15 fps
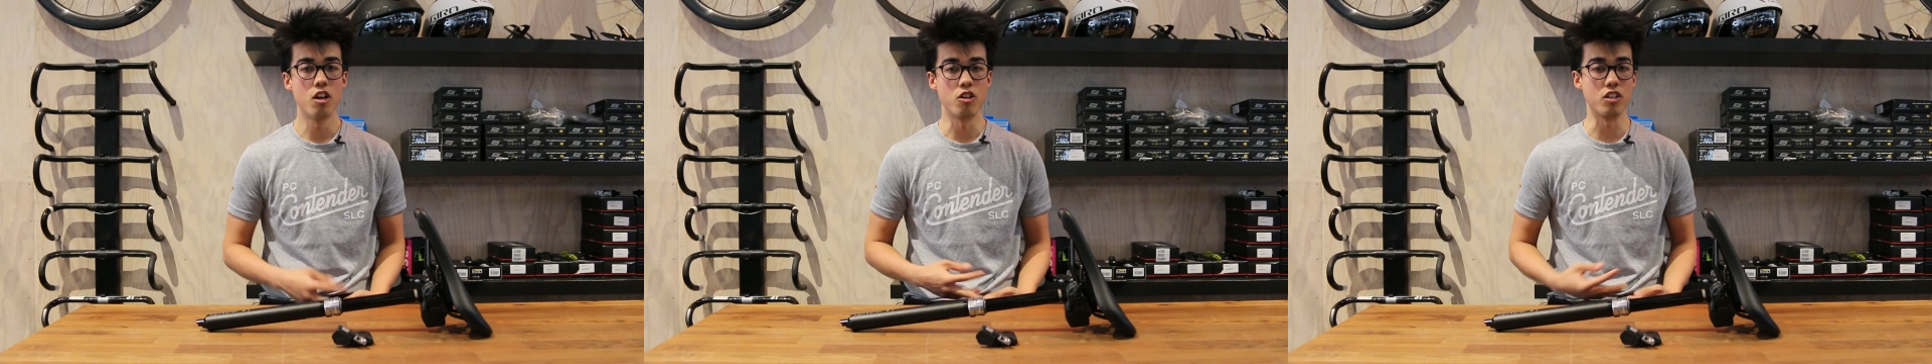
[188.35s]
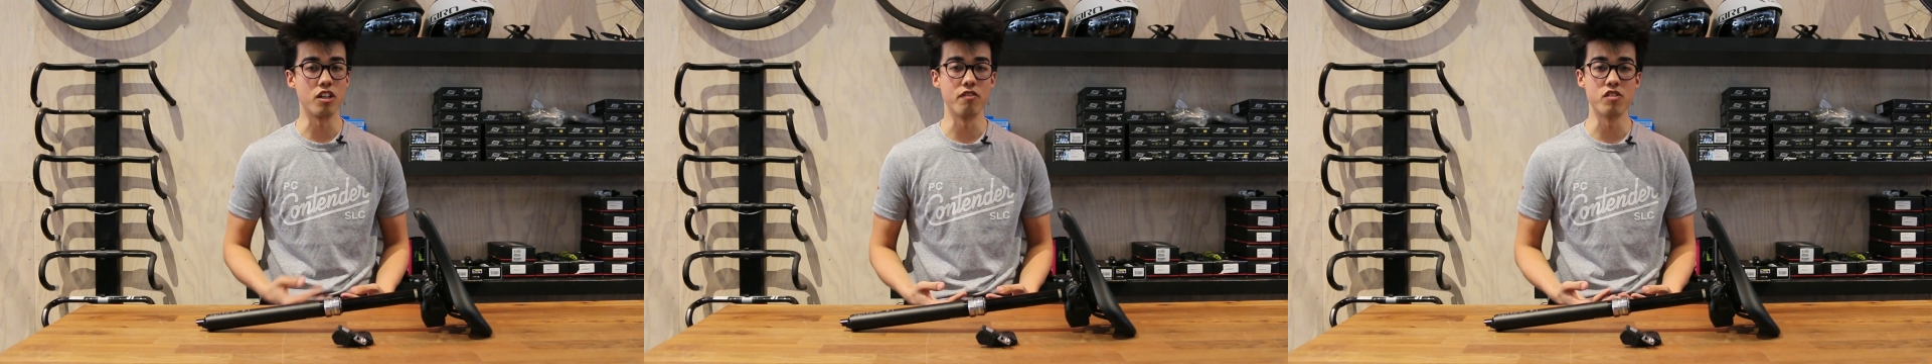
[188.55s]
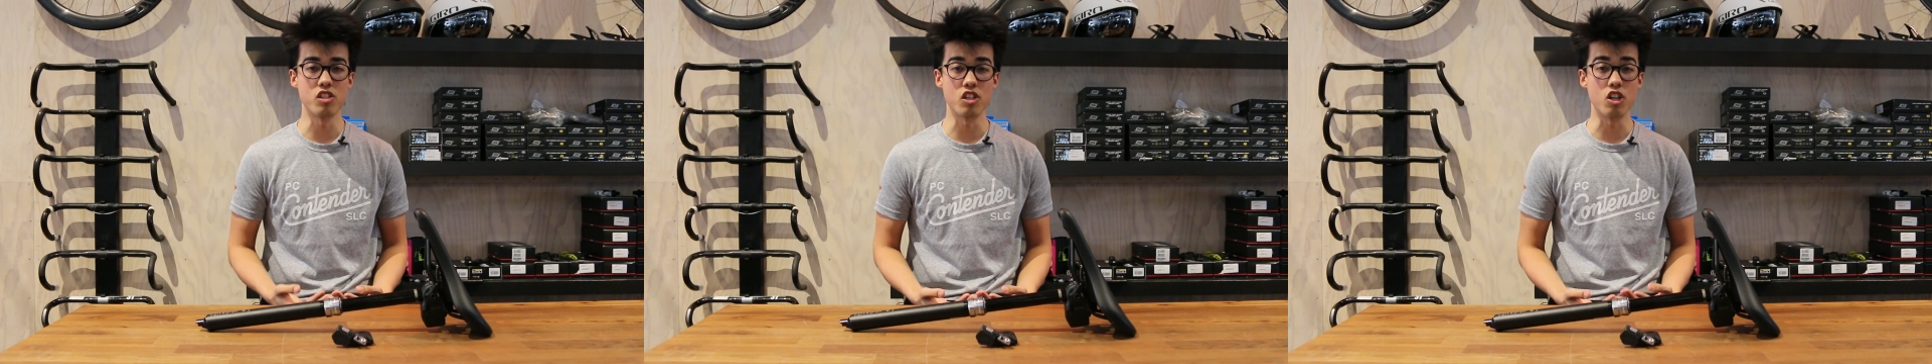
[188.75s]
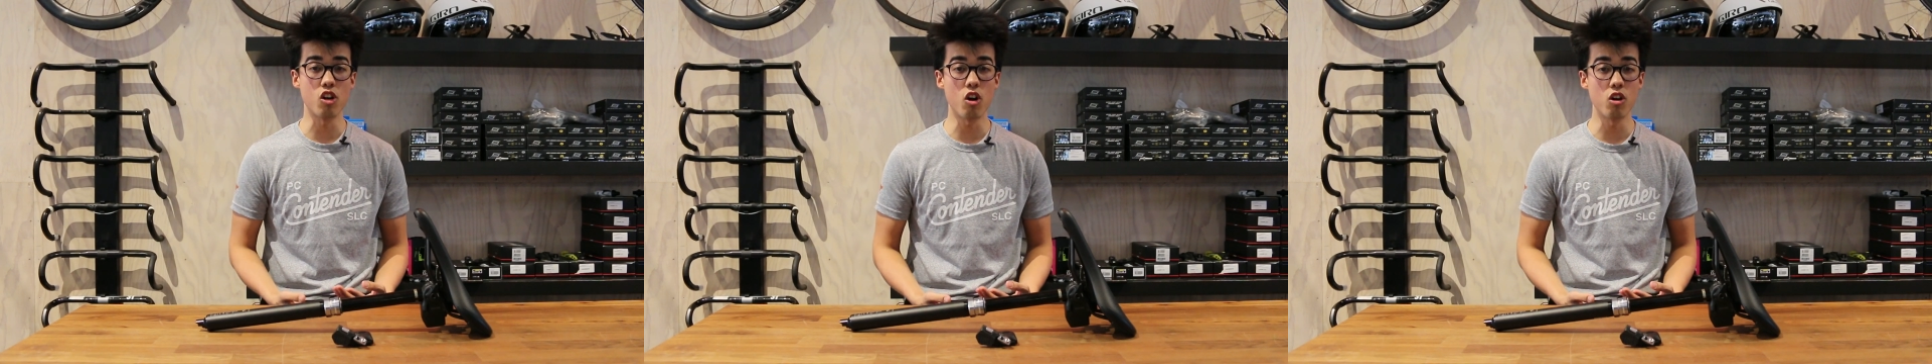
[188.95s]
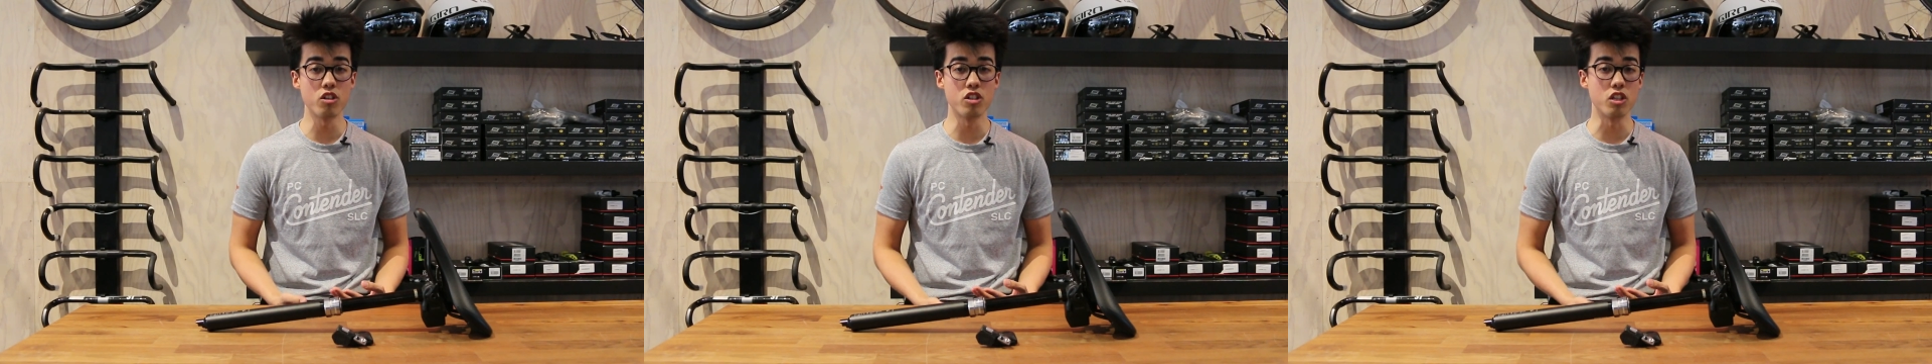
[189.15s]
or give us a
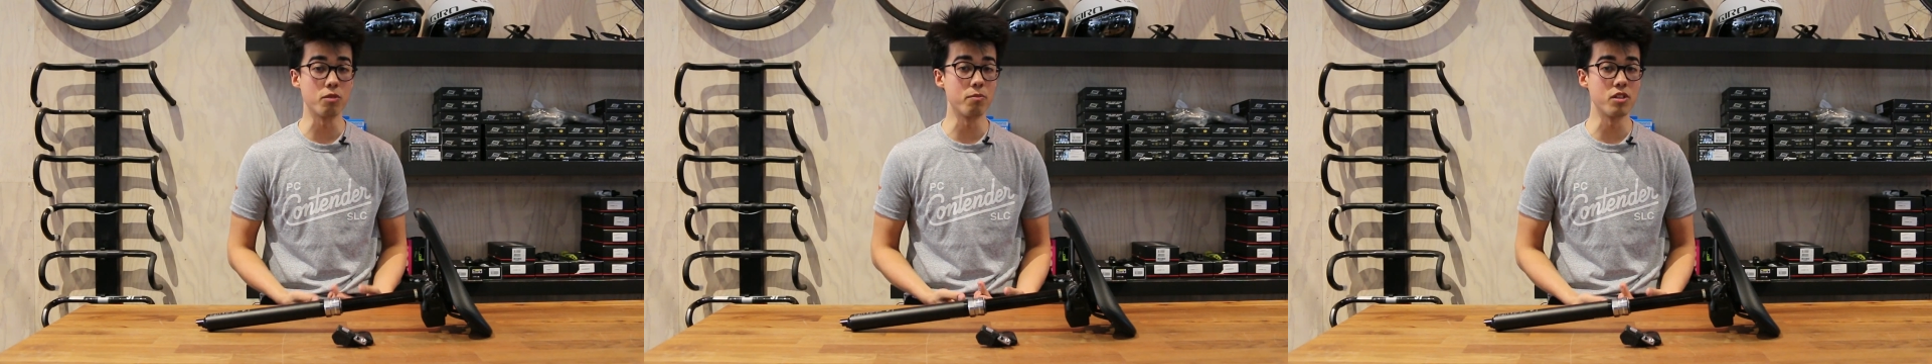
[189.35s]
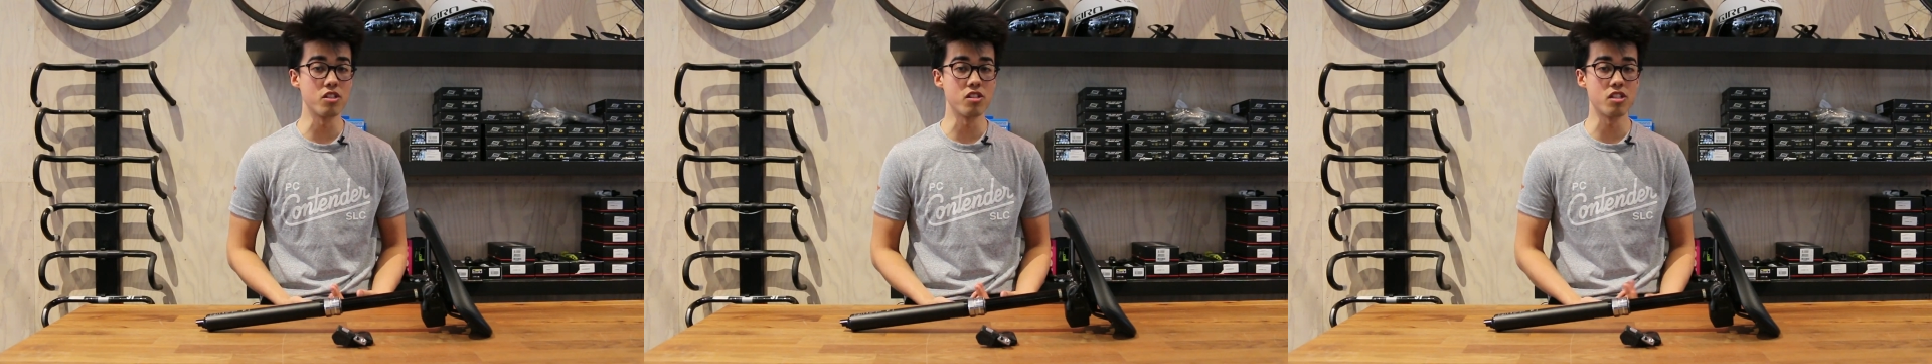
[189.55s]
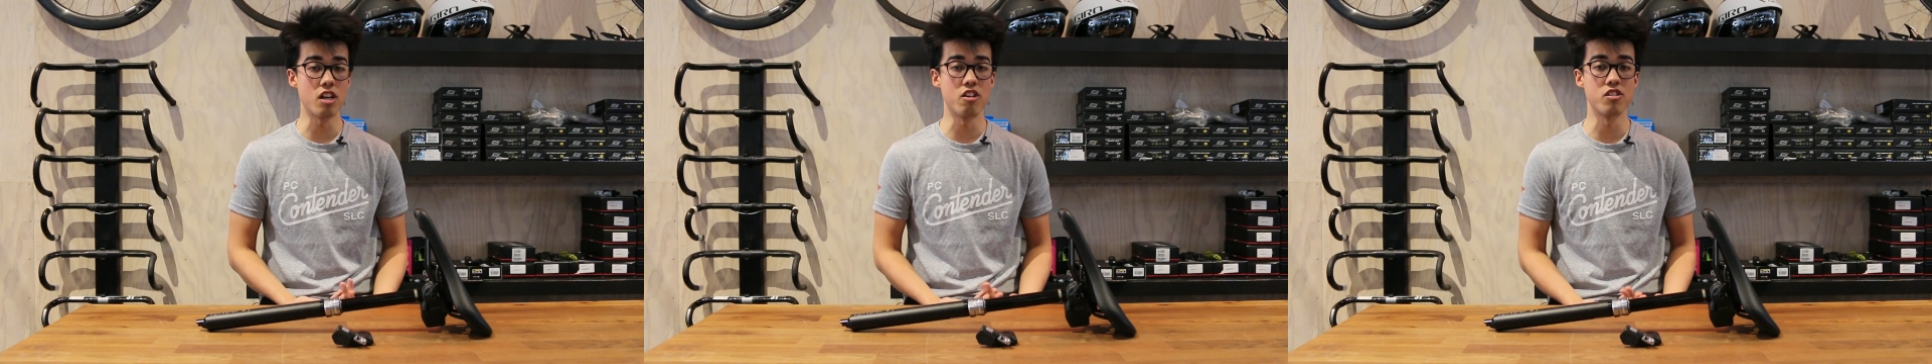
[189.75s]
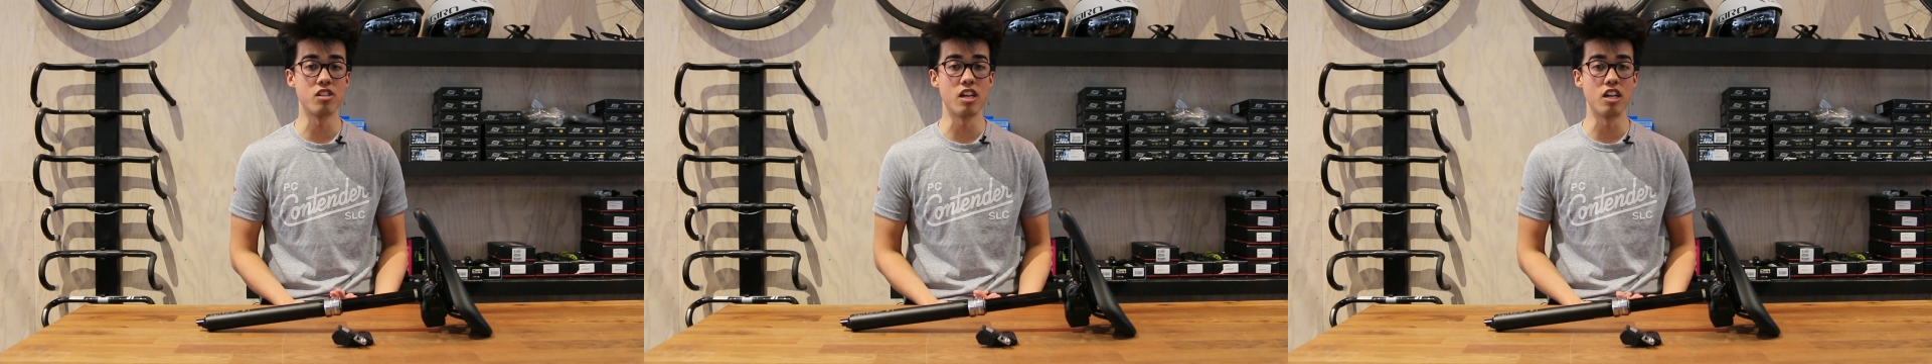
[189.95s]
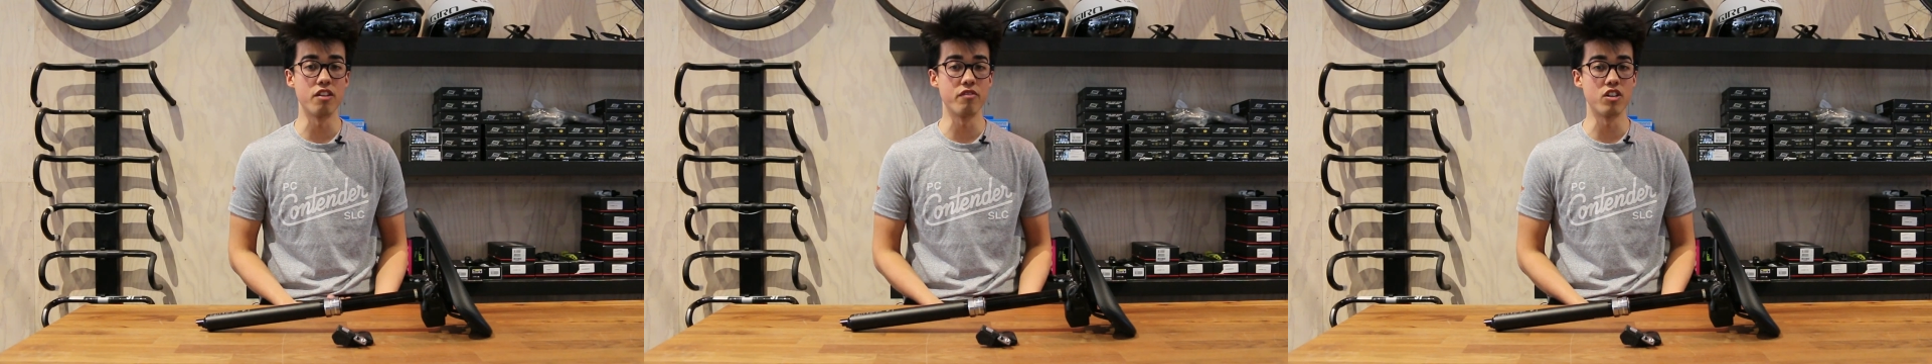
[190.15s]
call during business hours
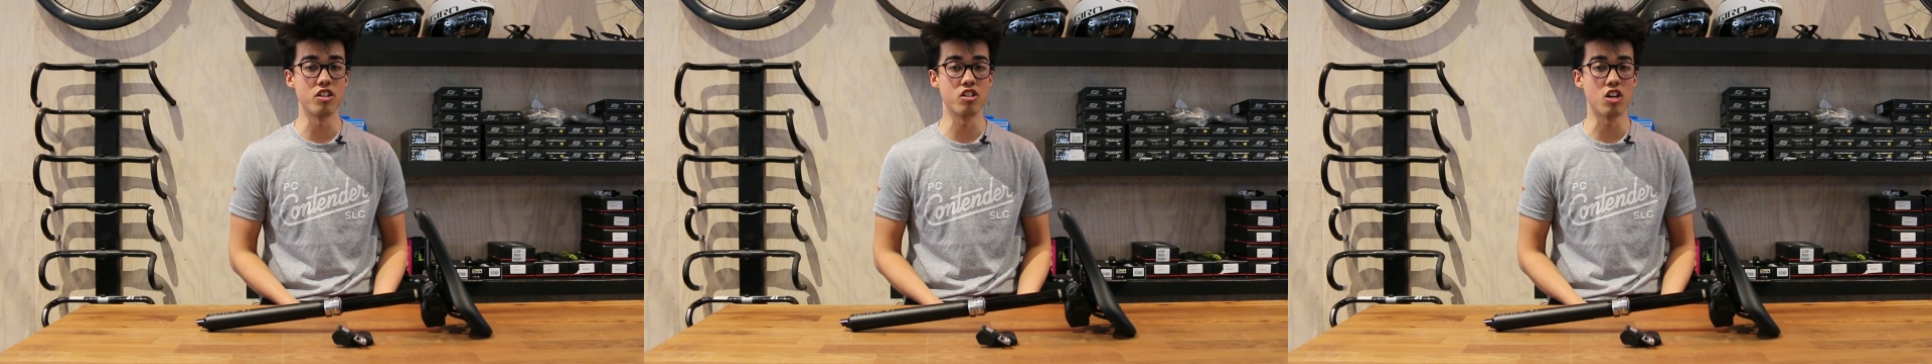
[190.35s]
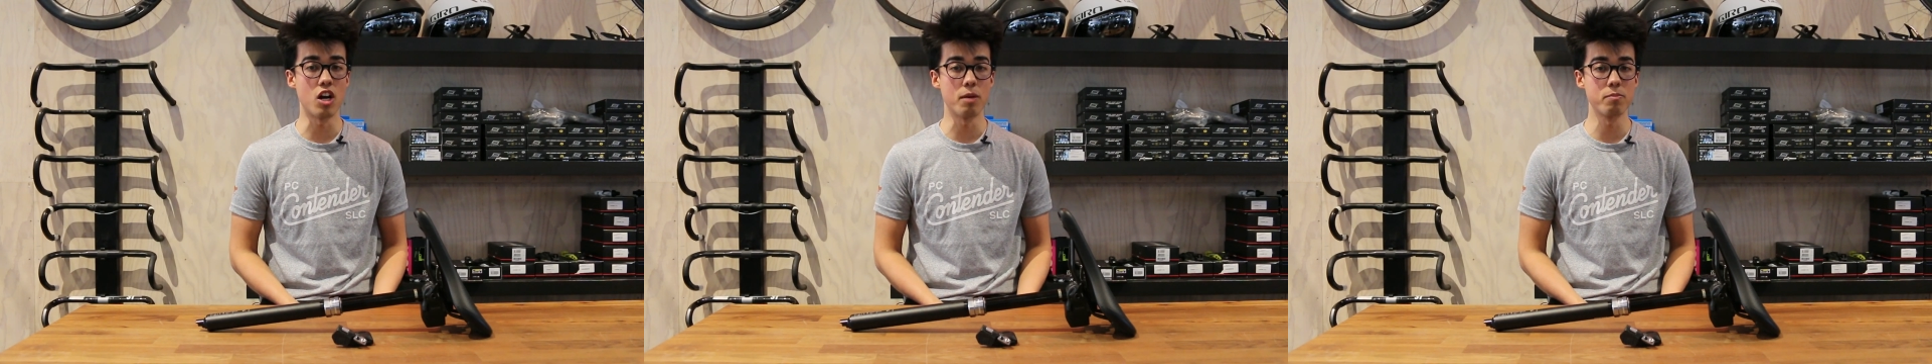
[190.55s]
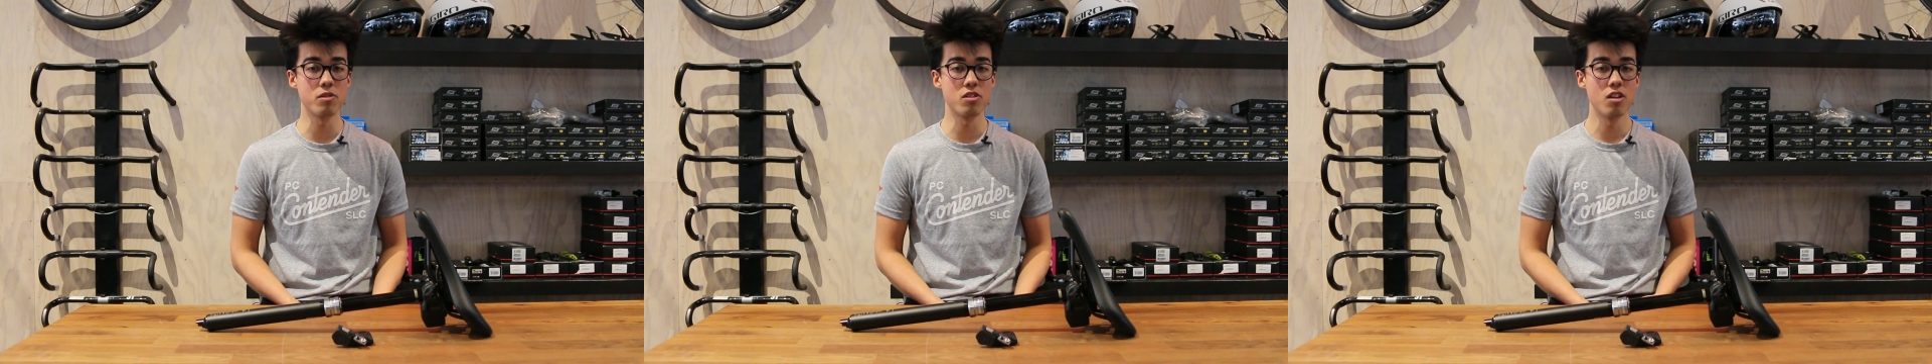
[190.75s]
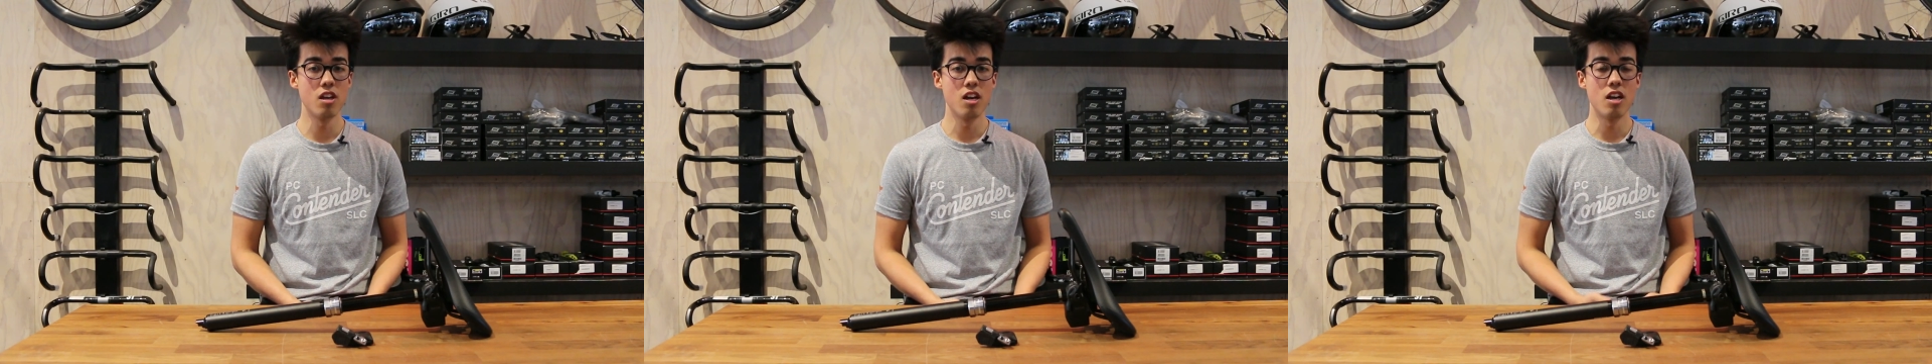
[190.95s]
to any of our shops.